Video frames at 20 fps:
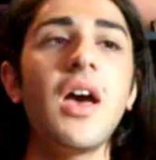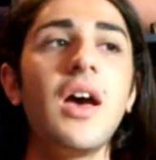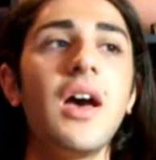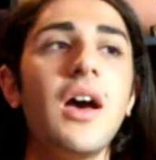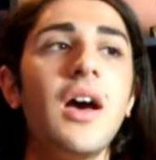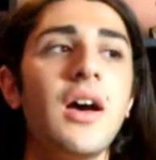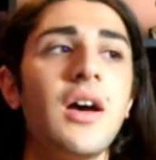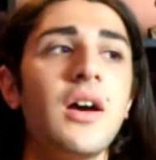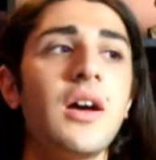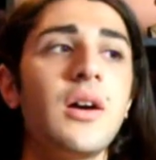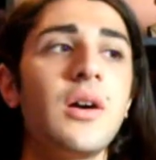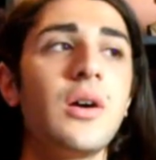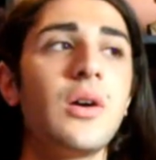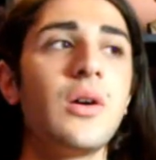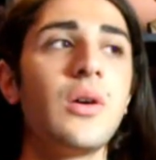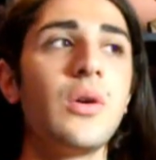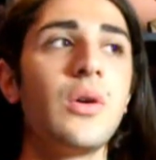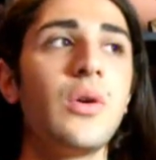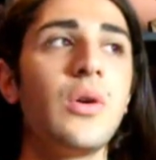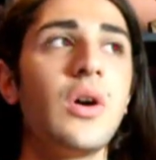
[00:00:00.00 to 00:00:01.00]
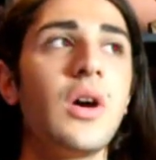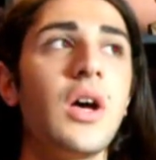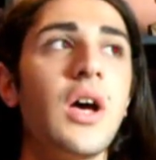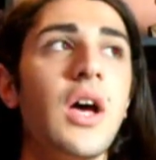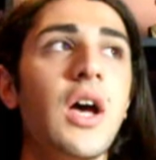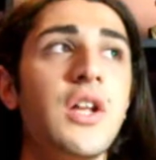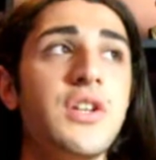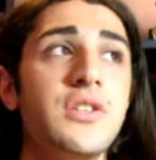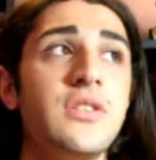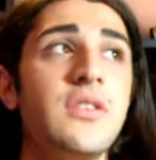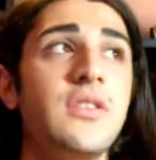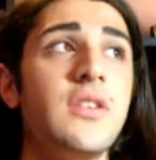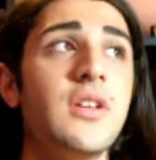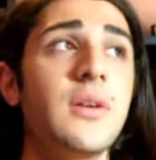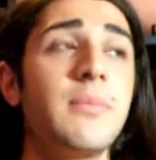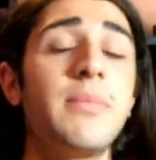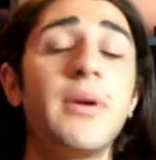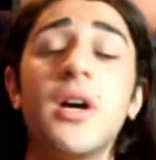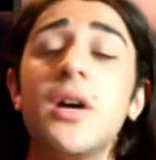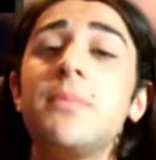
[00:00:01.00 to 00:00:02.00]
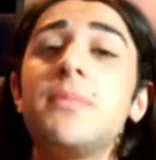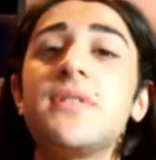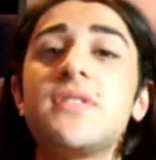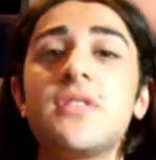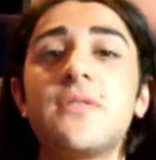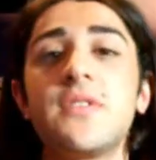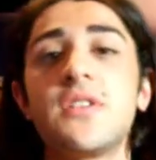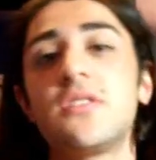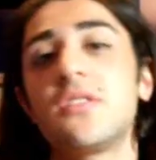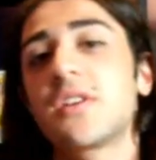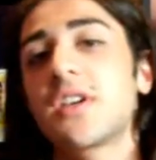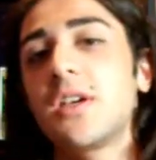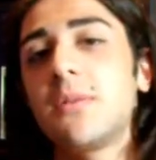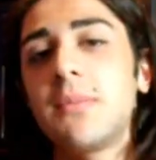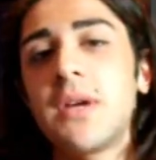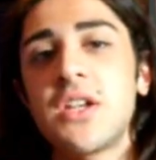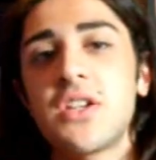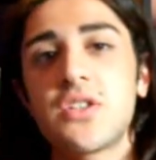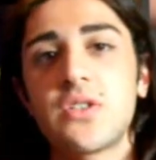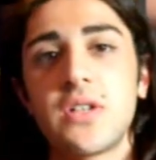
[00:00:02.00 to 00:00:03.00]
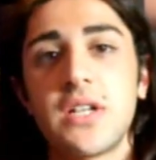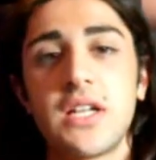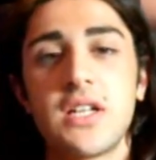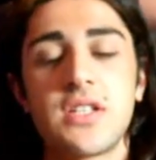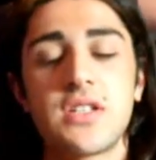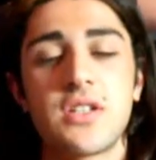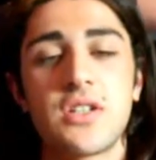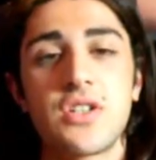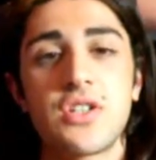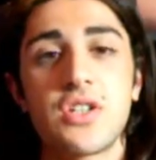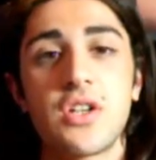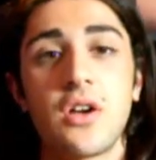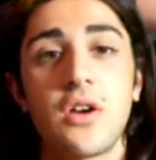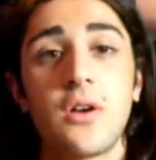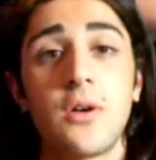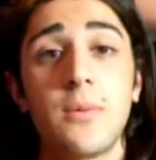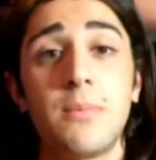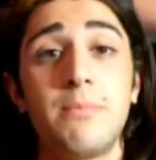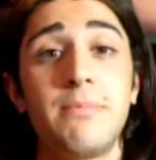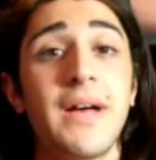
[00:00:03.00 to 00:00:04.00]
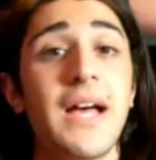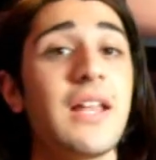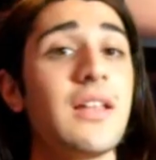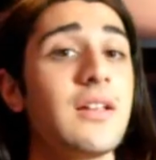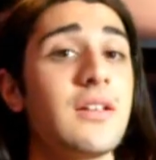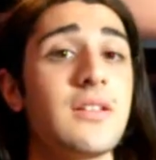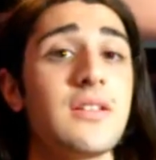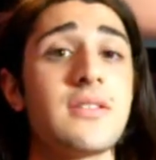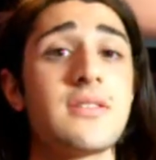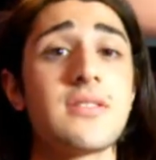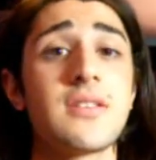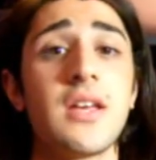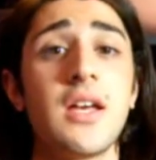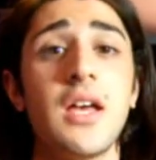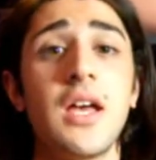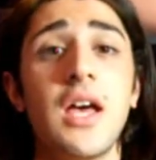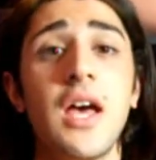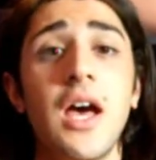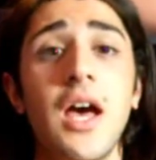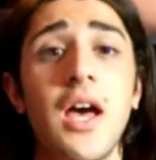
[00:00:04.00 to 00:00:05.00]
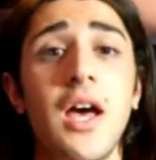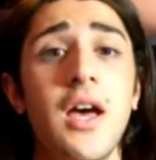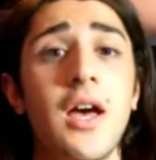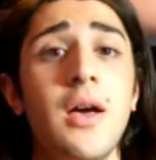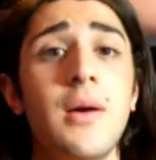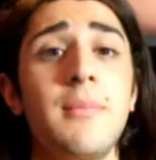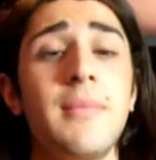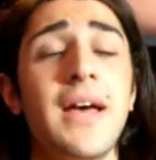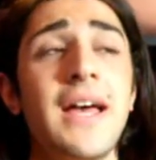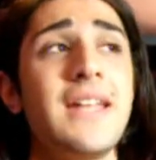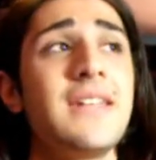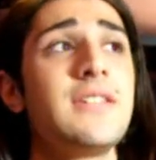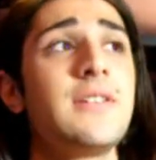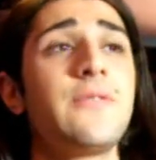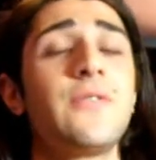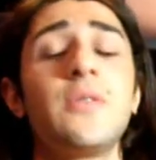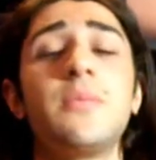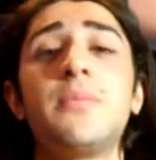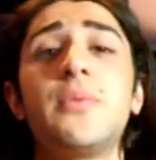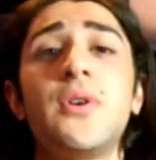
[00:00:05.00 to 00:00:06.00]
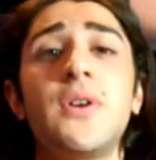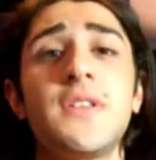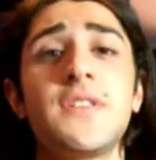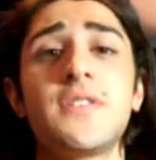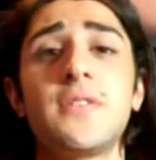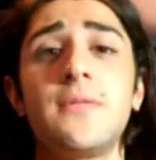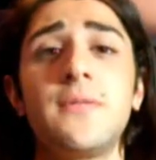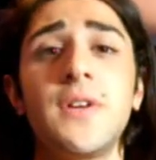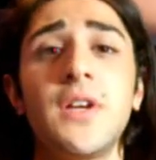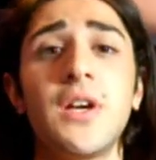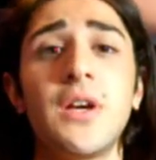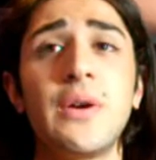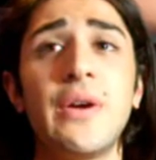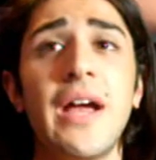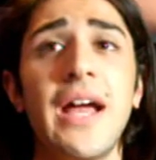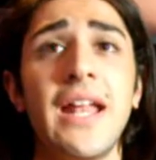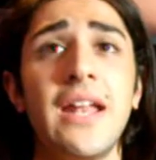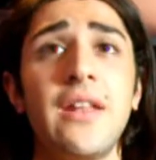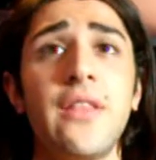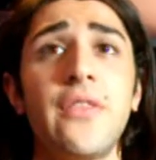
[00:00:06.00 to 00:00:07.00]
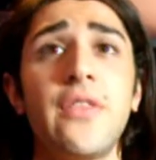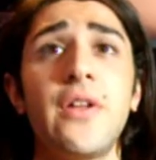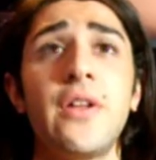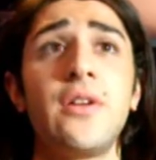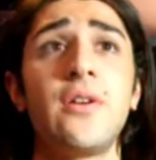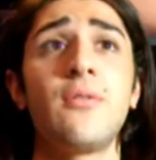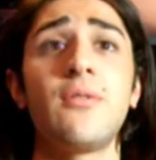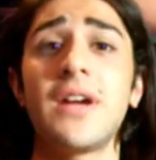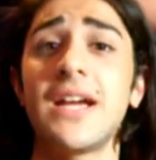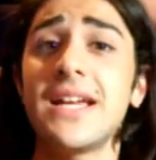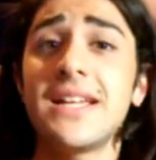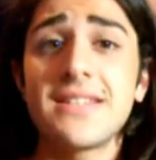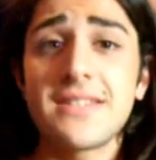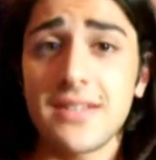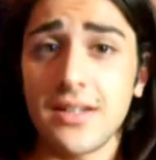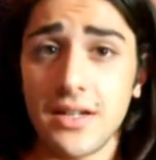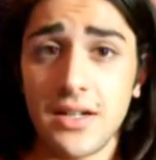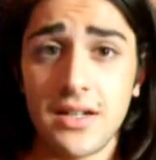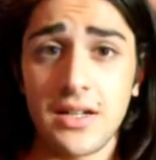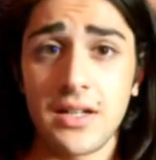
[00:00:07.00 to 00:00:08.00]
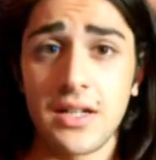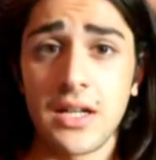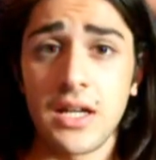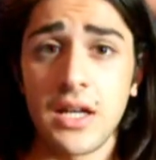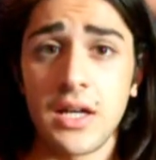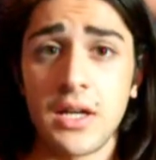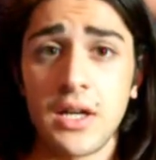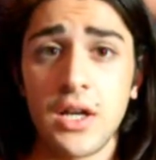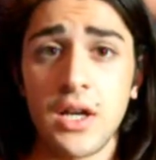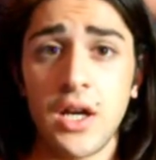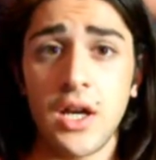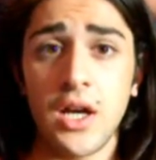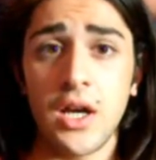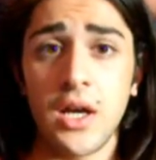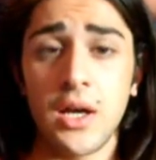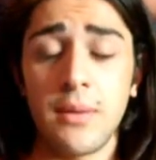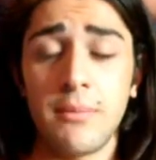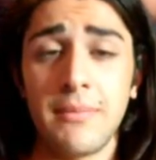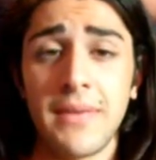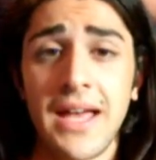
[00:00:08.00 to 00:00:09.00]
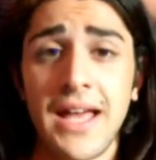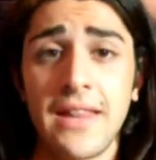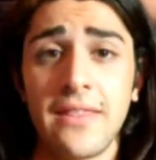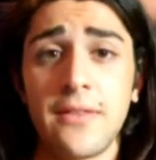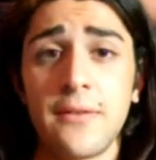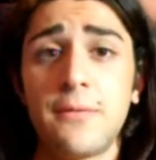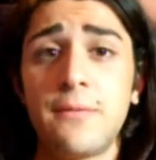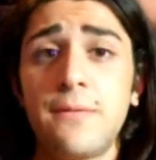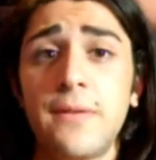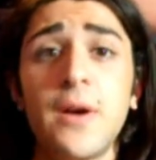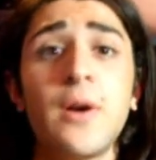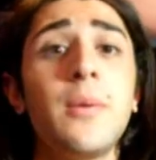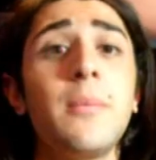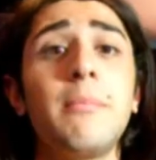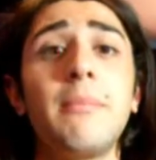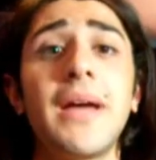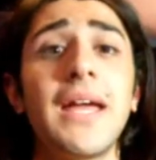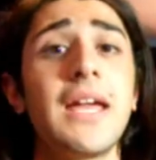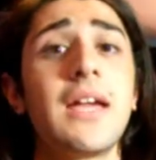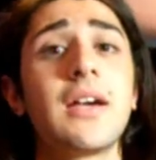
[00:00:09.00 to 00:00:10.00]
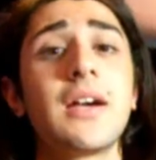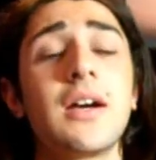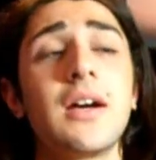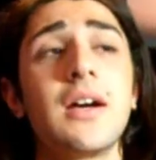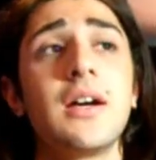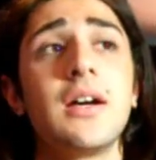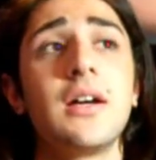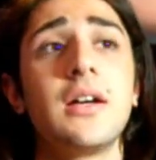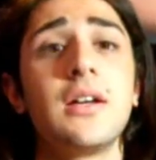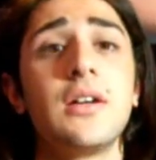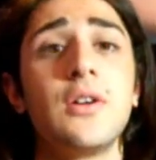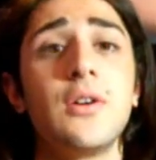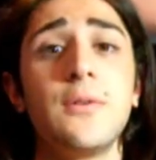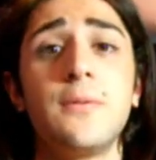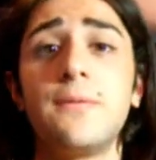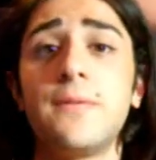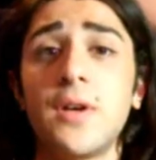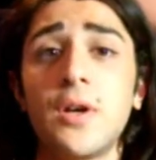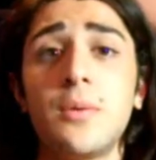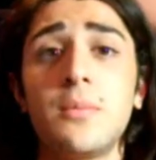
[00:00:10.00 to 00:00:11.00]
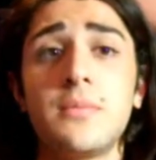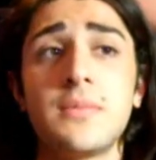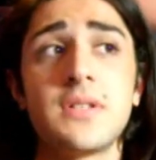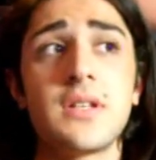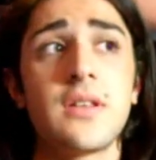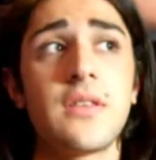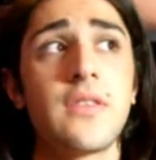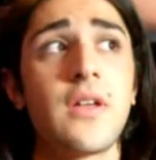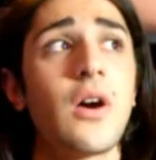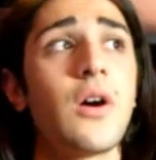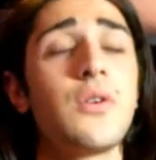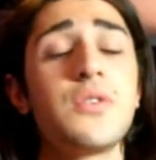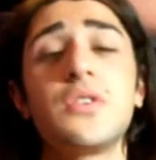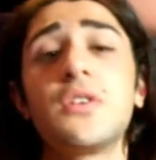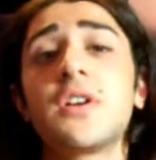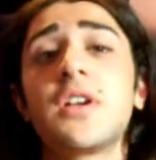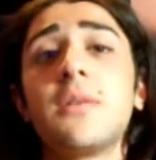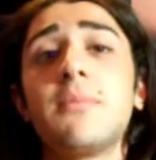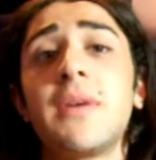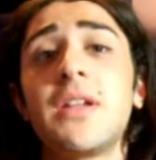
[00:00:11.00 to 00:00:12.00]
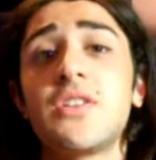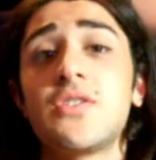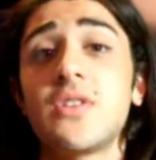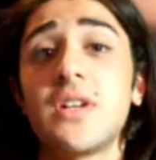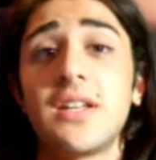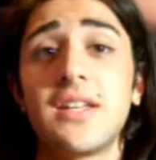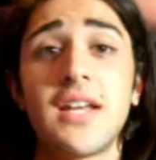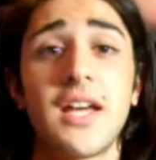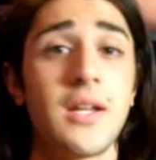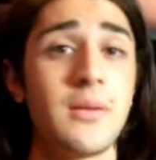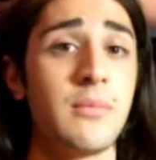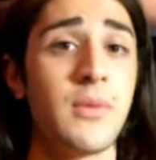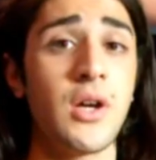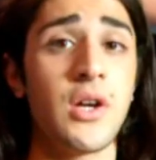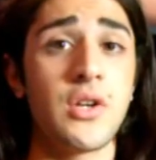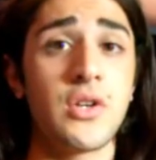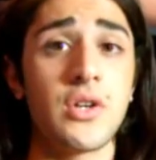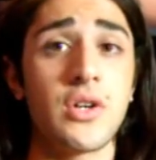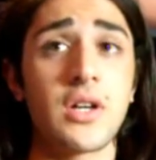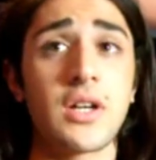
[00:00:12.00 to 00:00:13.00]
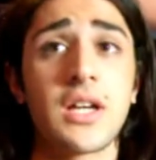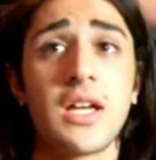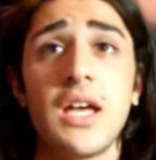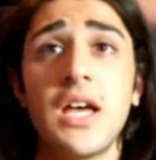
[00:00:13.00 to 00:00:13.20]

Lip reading: The purpose of a documentary is to show balance and different points of view, and the narrator and the filmmaker who filmed the whole documentary, Dan Murdoch,